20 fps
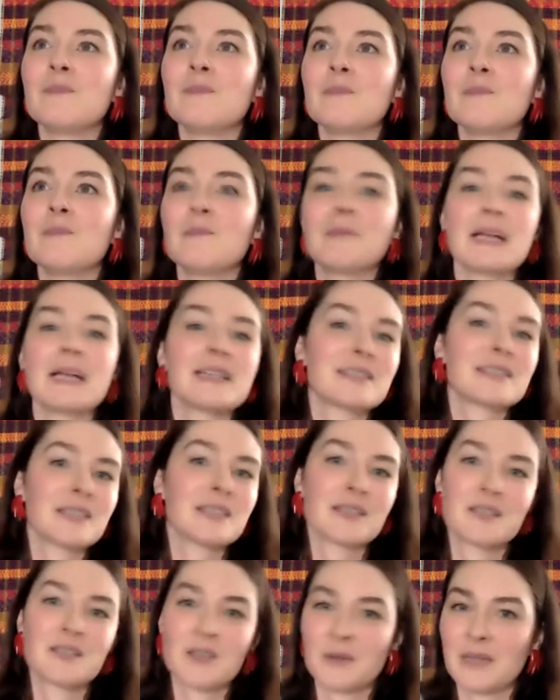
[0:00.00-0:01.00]

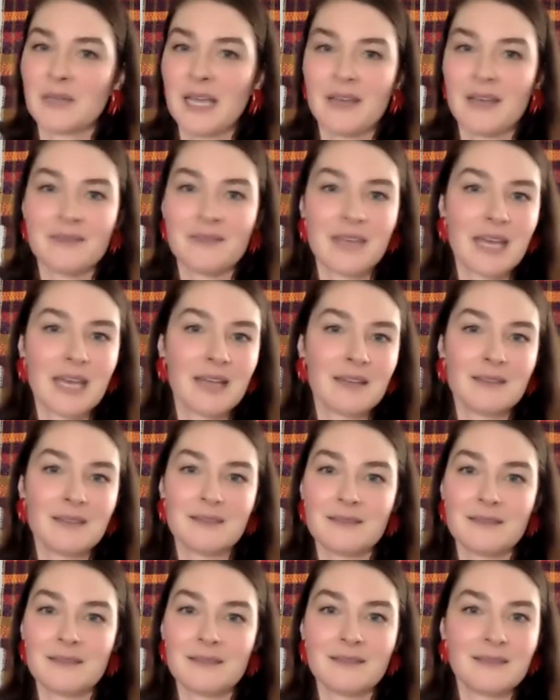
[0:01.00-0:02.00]
Plastics don't have that.
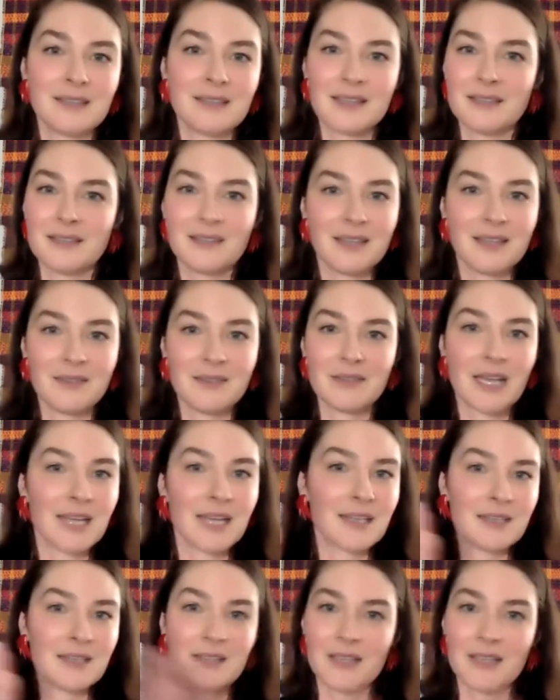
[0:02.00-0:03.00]
They've
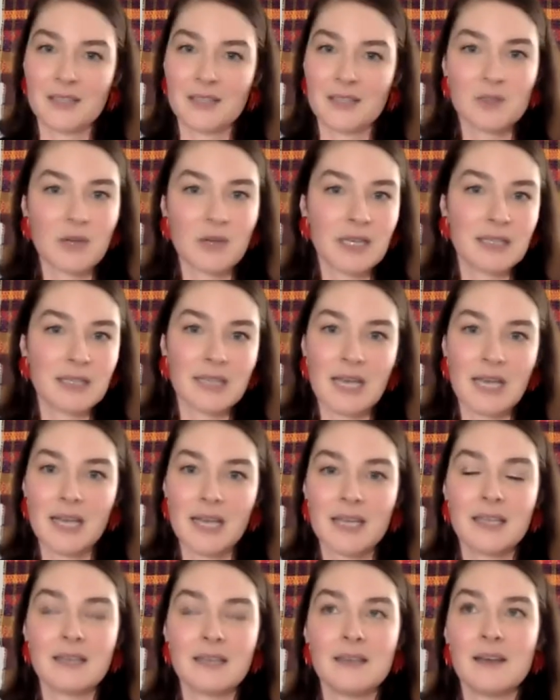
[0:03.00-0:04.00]
got a straight
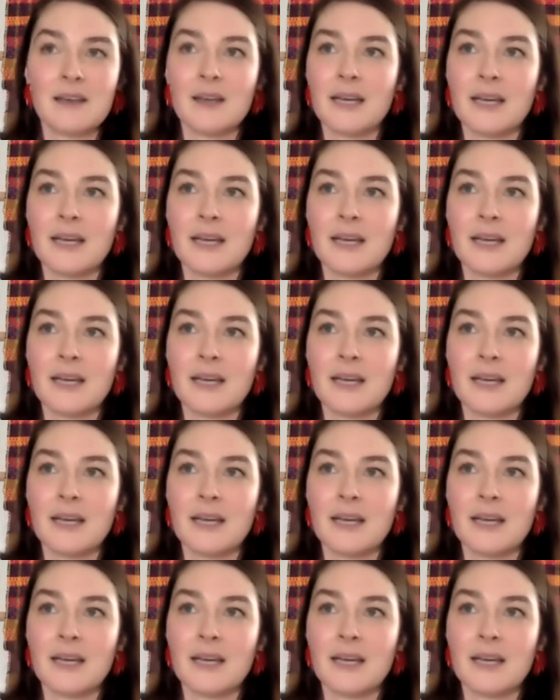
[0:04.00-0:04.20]
line,